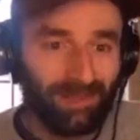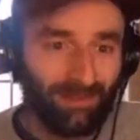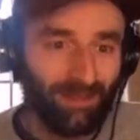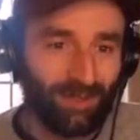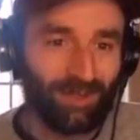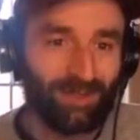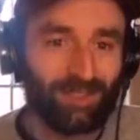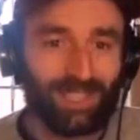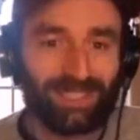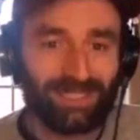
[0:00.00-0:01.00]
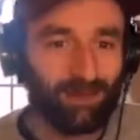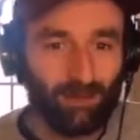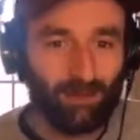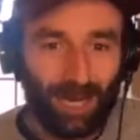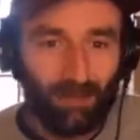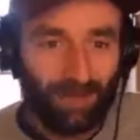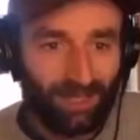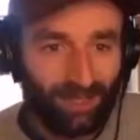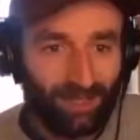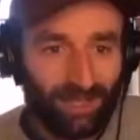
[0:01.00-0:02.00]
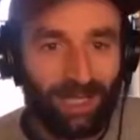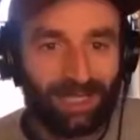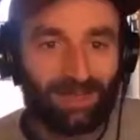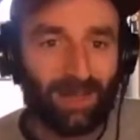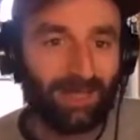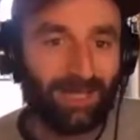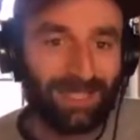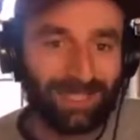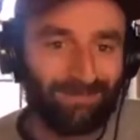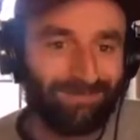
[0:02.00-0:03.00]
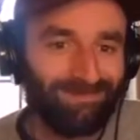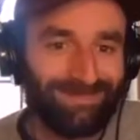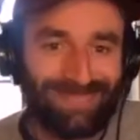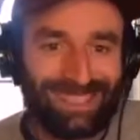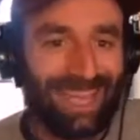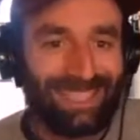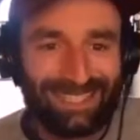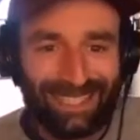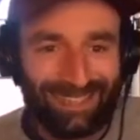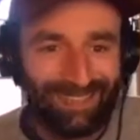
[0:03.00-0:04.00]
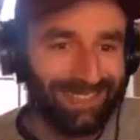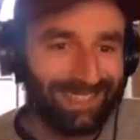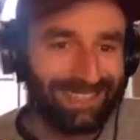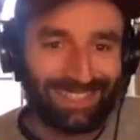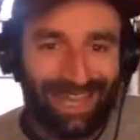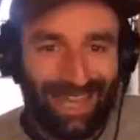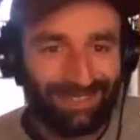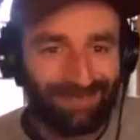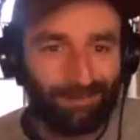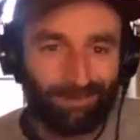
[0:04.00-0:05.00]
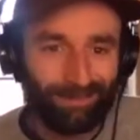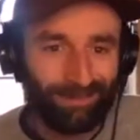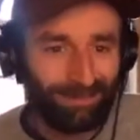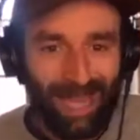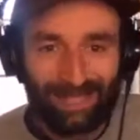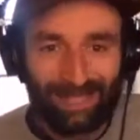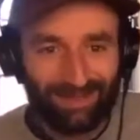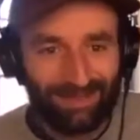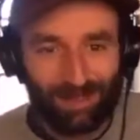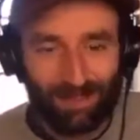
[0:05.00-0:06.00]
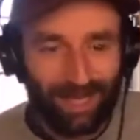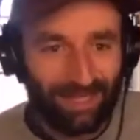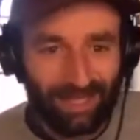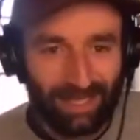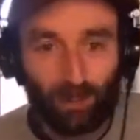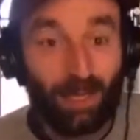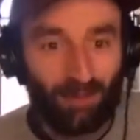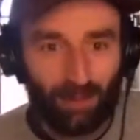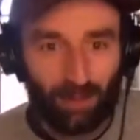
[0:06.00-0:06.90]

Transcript: If you're ingesting data from your application database, maybe it's like SAS data, like say it's ad spend data, whatever it might